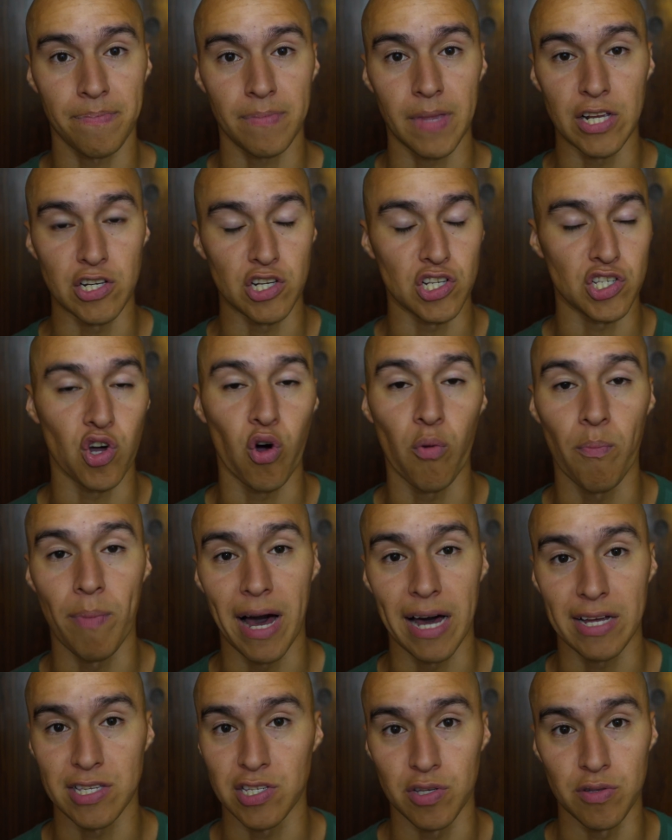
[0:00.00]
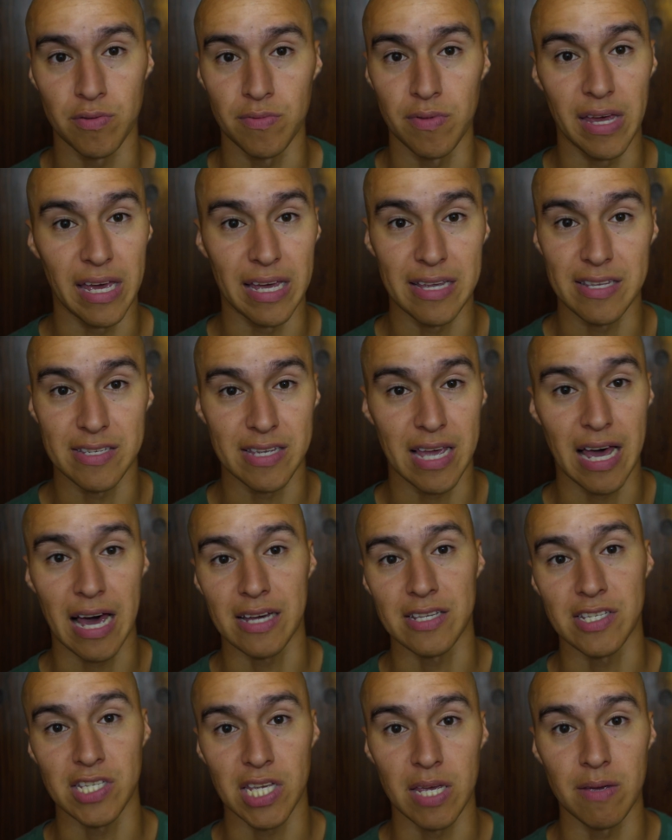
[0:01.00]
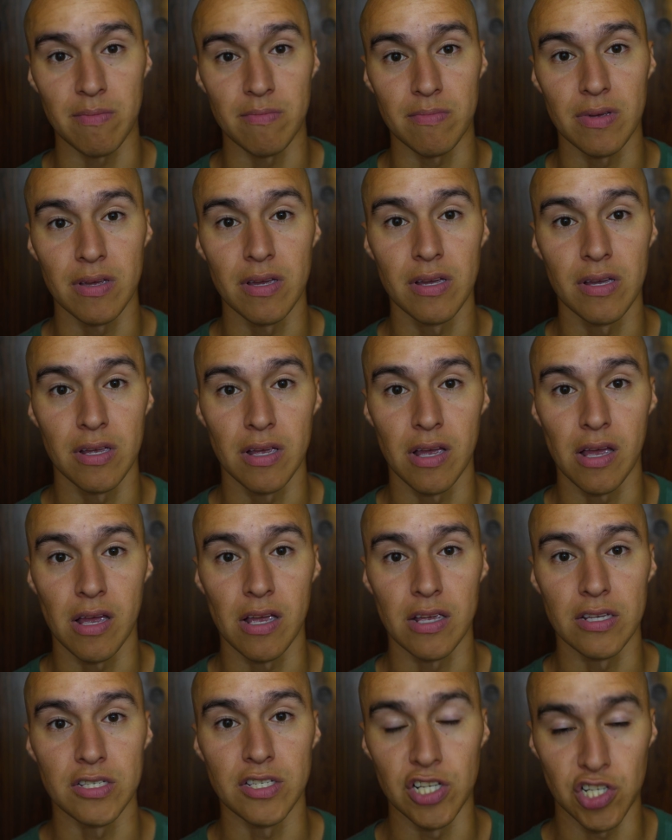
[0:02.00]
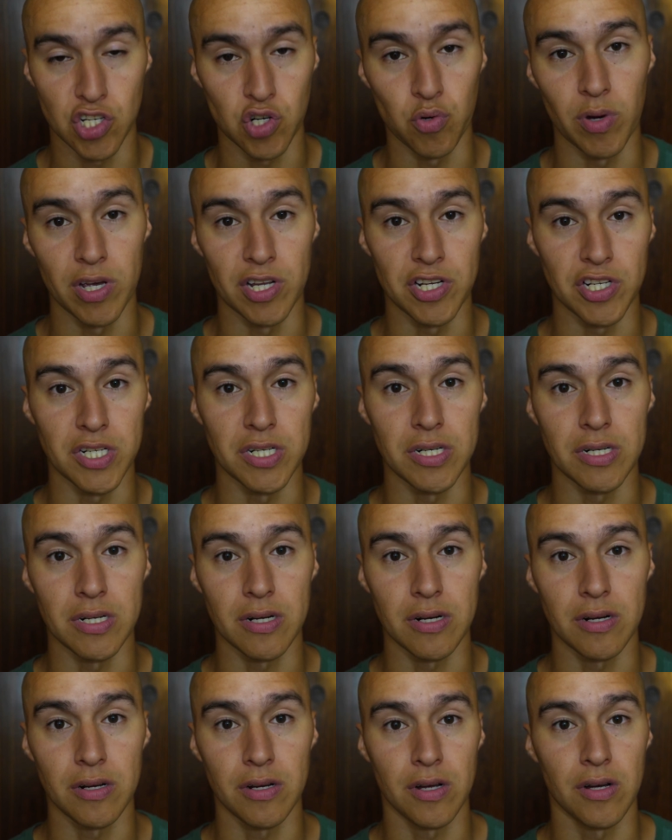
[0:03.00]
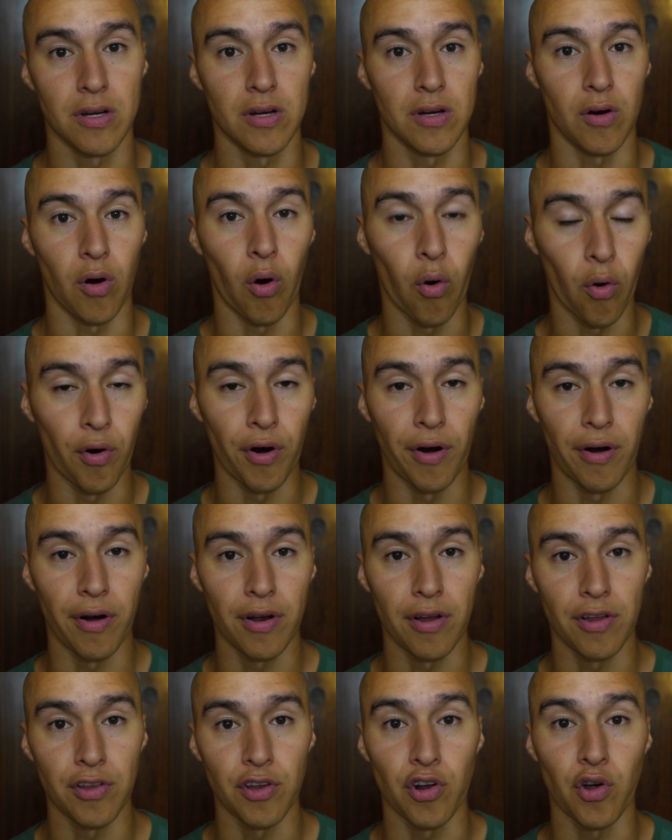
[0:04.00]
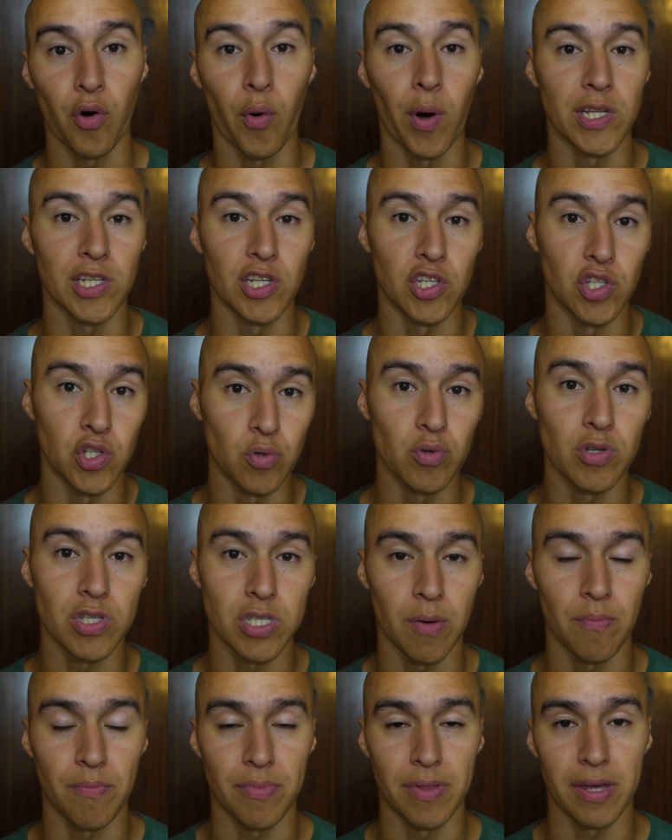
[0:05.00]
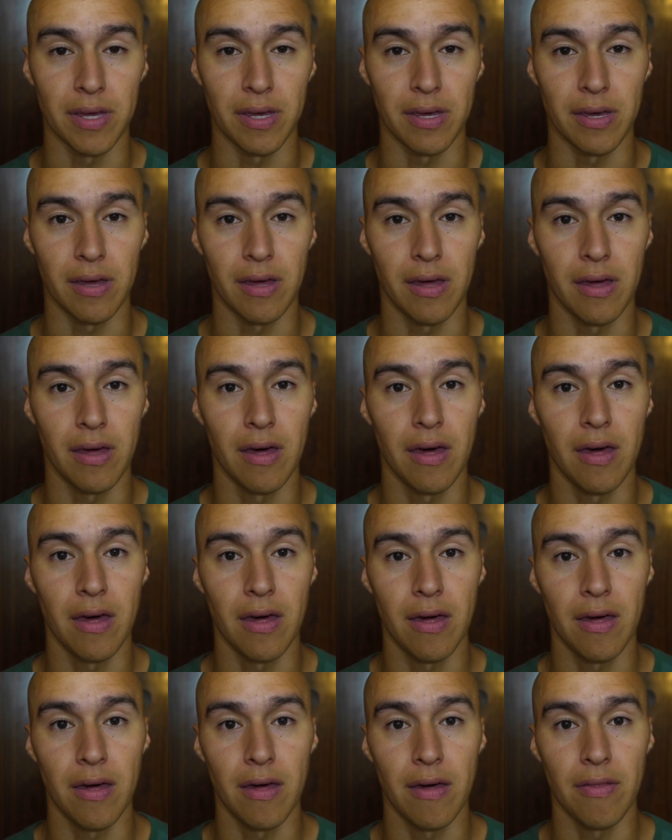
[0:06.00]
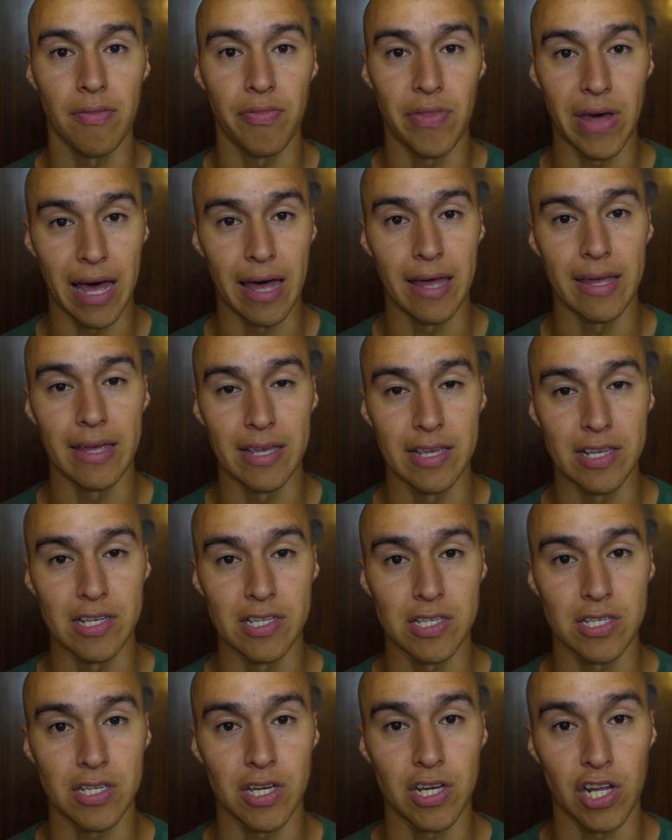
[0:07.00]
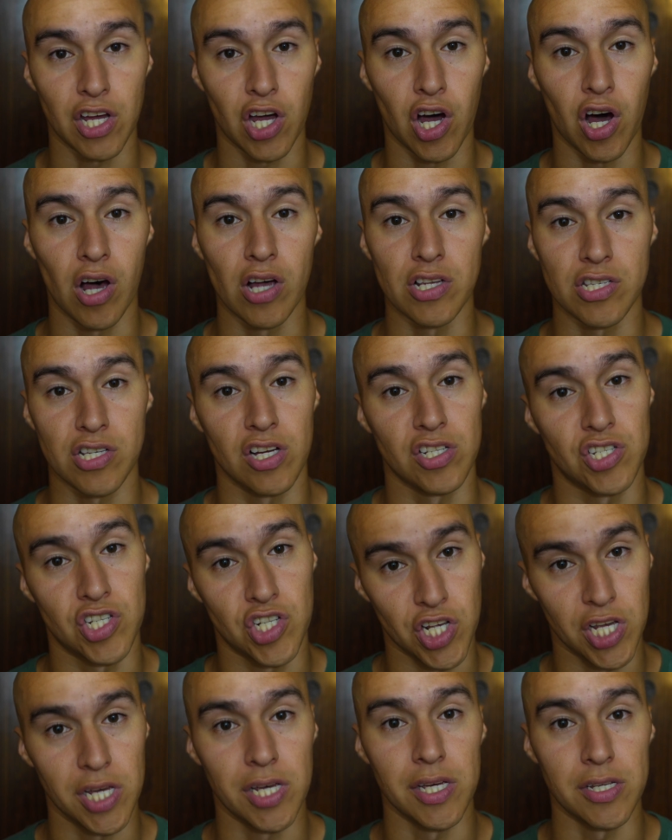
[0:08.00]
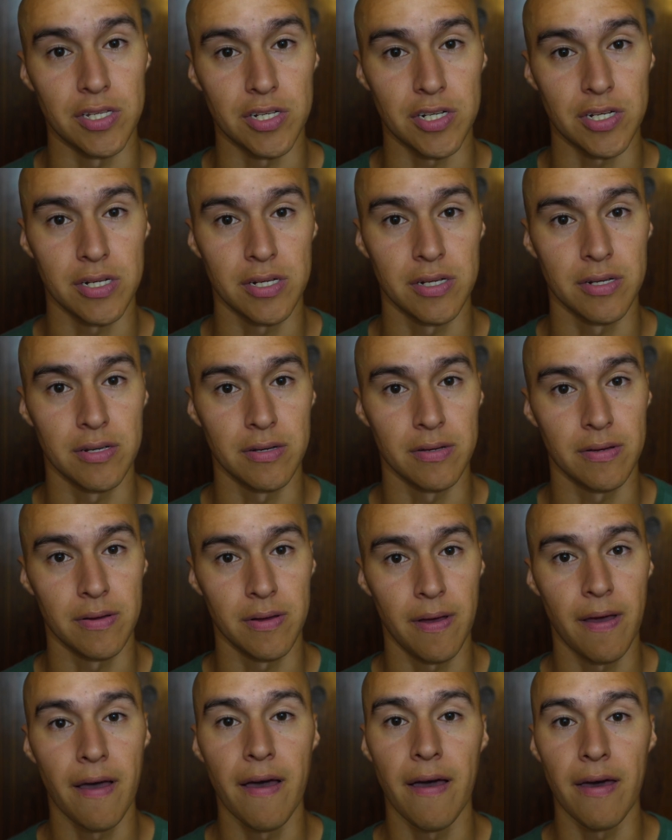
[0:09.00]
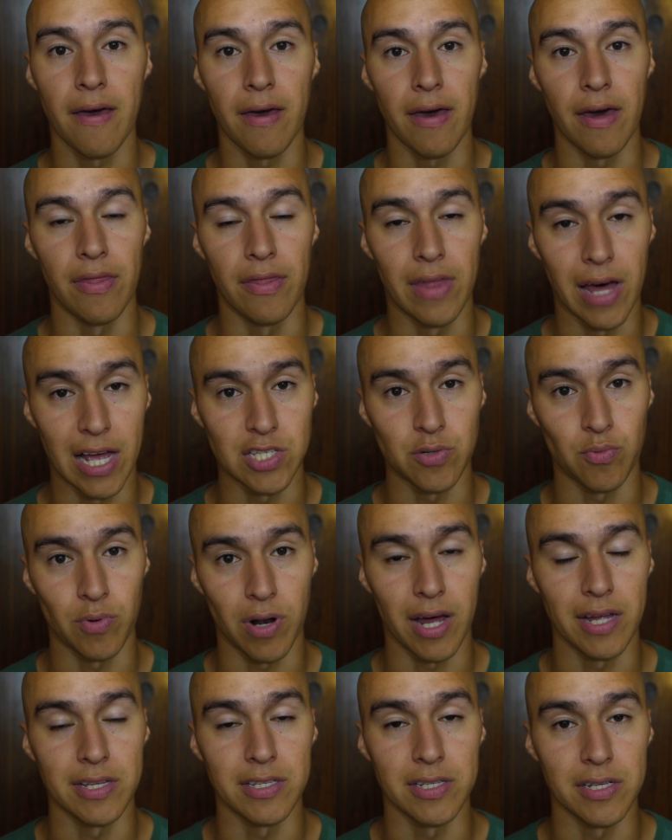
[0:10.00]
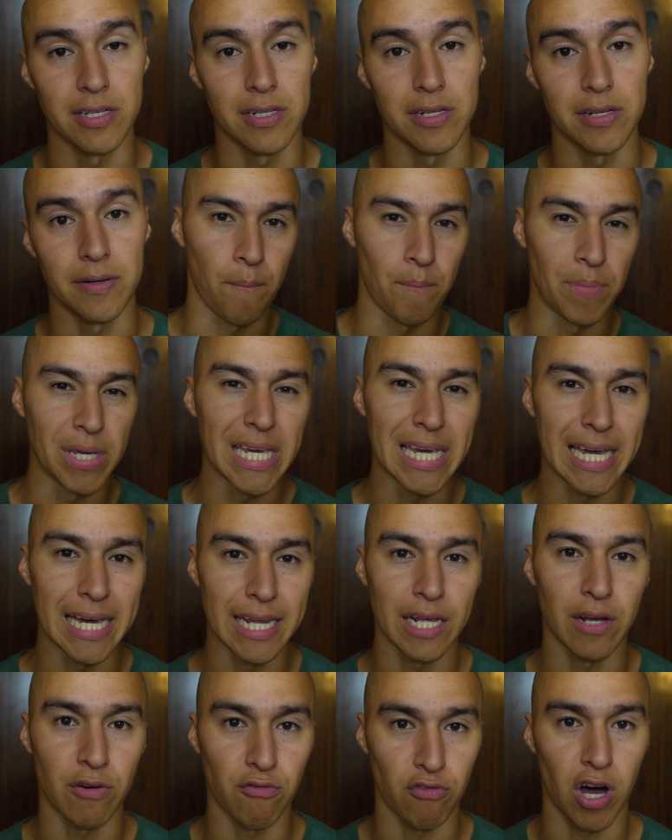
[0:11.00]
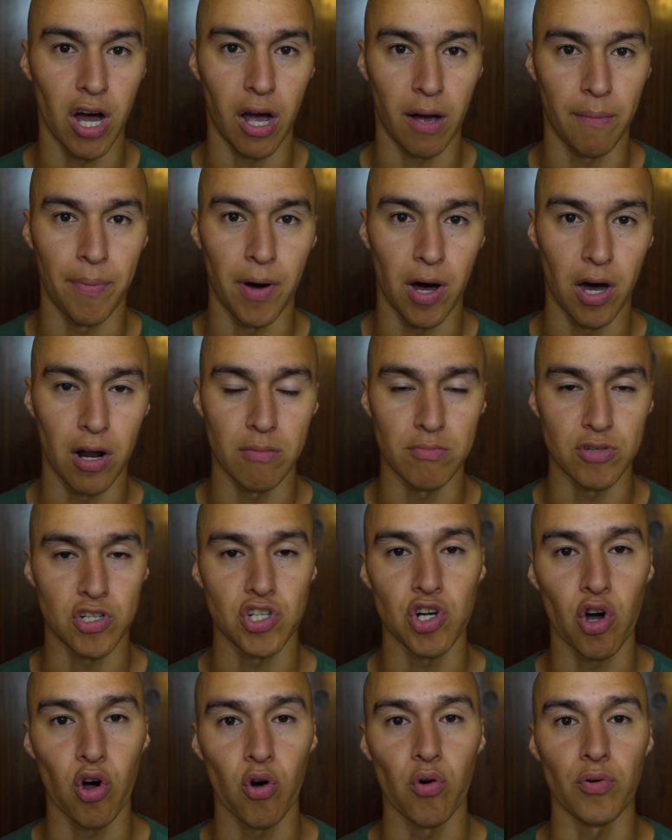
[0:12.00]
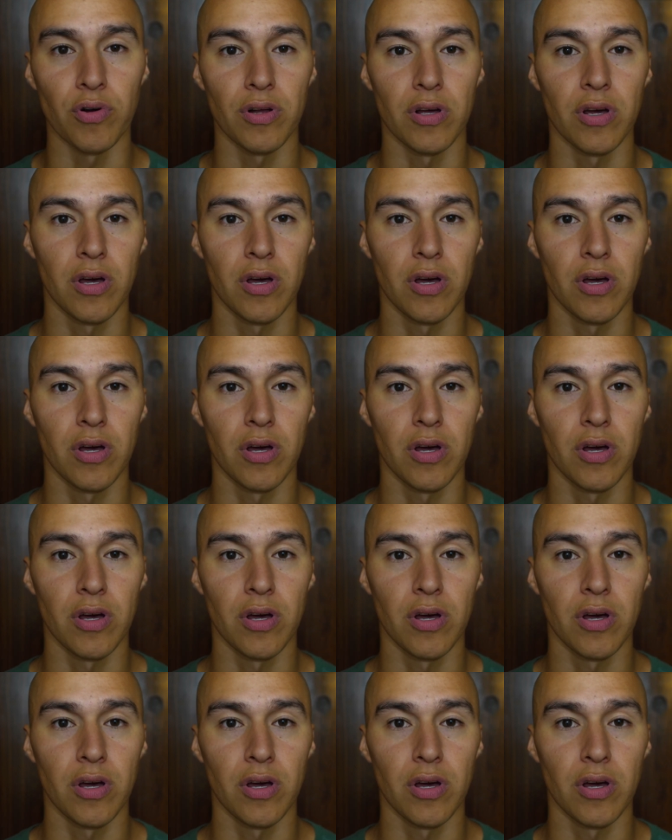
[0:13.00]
and just go back to the exact same situation, or you're going to do something that is going to cause a change. And that's what I did. Me hitting rock bottom showed